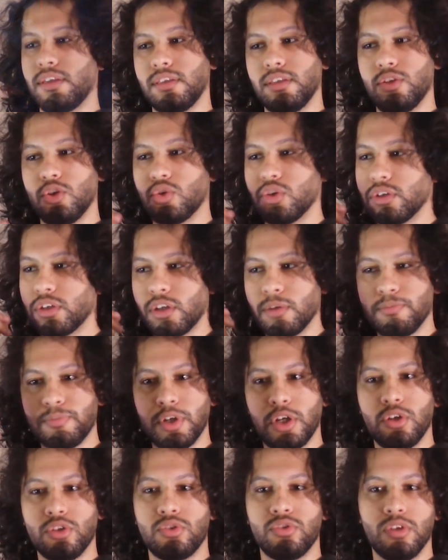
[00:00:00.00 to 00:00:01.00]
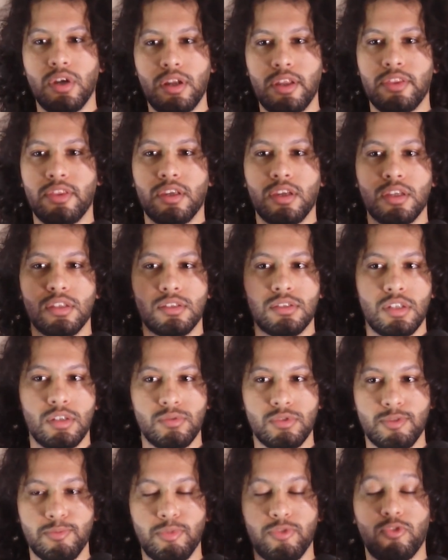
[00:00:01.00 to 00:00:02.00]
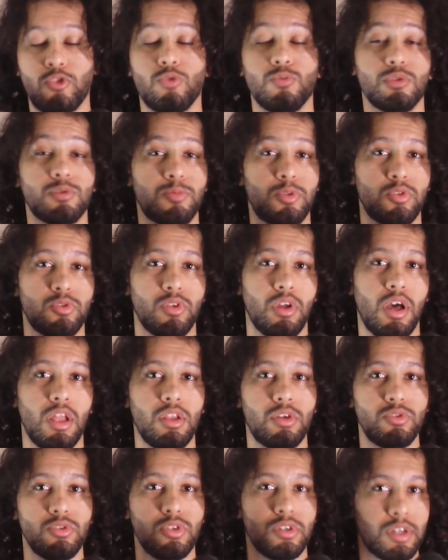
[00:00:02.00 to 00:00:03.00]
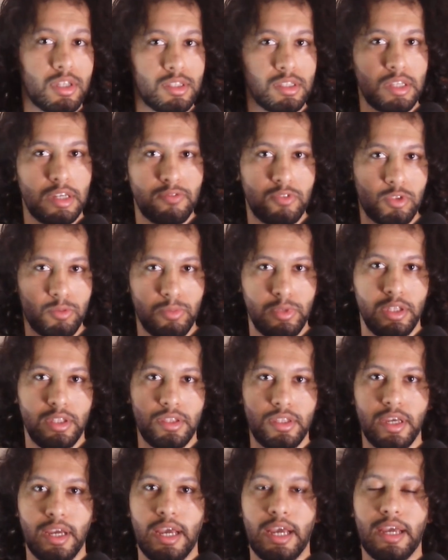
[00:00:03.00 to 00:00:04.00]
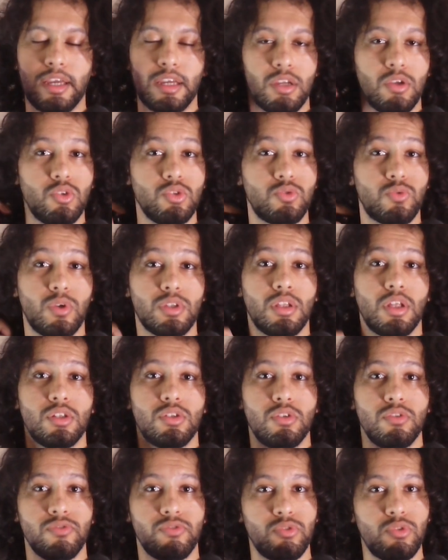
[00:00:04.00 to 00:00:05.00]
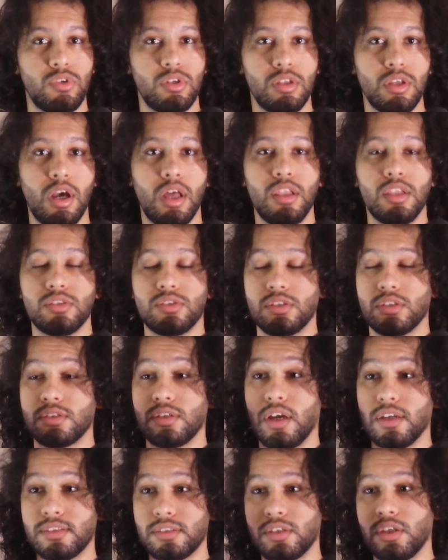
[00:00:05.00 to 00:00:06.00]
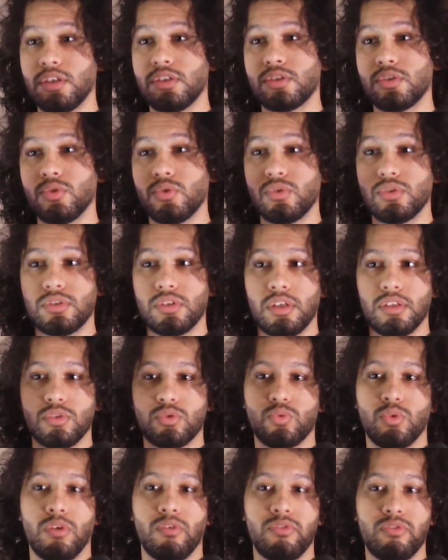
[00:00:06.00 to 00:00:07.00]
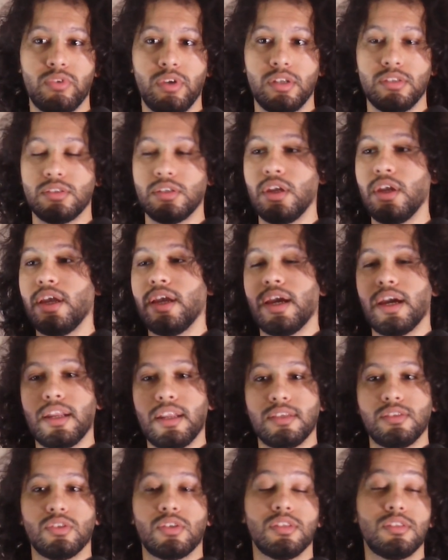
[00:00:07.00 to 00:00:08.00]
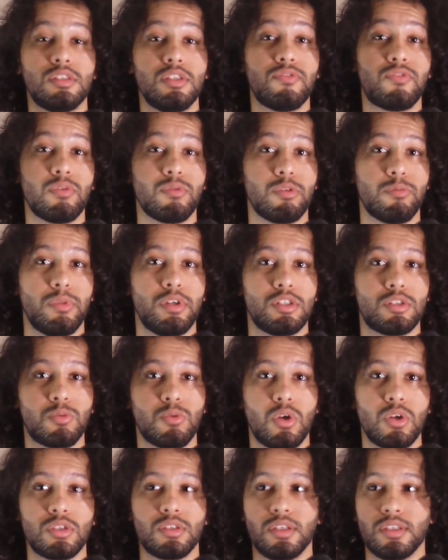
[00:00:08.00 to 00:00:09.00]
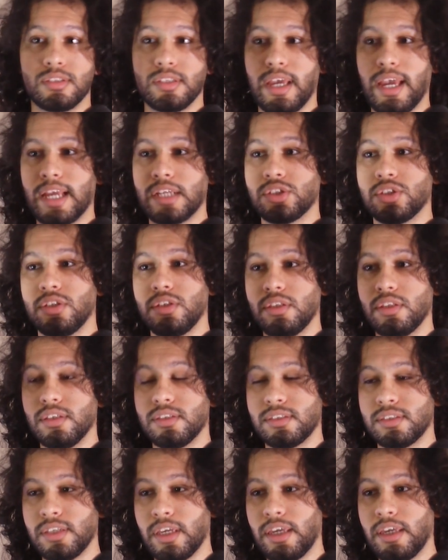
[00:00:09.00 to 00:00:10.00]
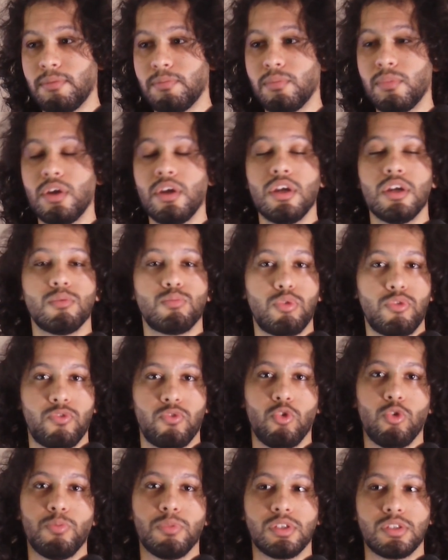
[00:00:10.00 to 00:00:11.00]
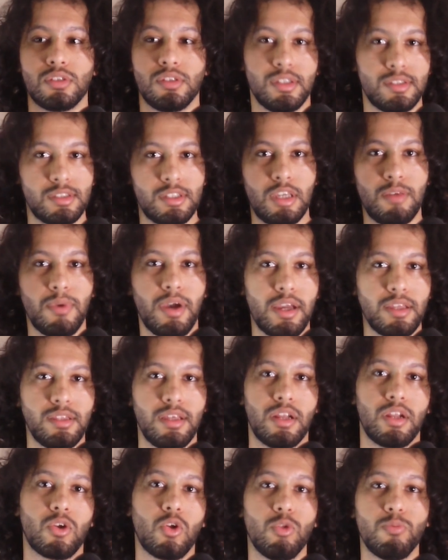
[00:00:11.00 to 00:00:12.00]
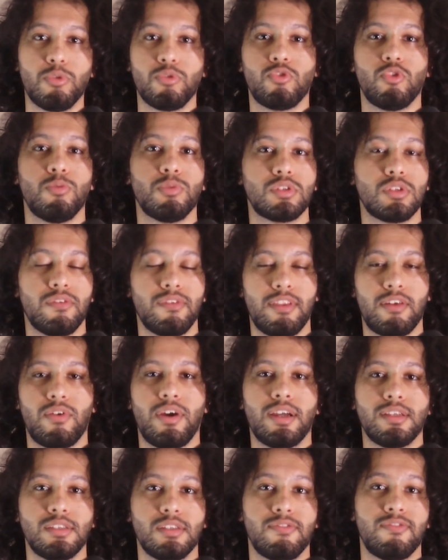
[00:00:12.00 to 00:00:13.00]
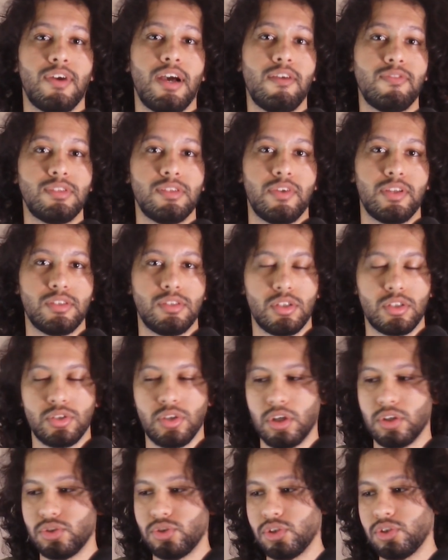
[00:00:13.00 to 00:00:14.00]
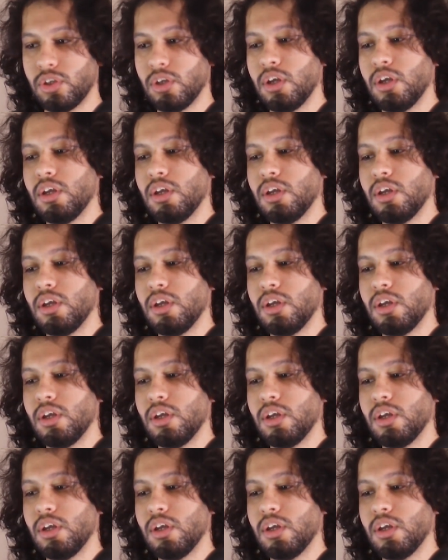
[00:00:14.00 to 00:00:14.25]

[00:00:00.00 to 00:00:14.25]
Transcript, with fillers: You can compare it to anything in terms of performance per dollar. You can never beat that. It goes for $140. It's got 6 cores and 12 threads. And as you can see from the benchmarks, it's actually the same performance, the same identical performance of the Ryzen 5 7600.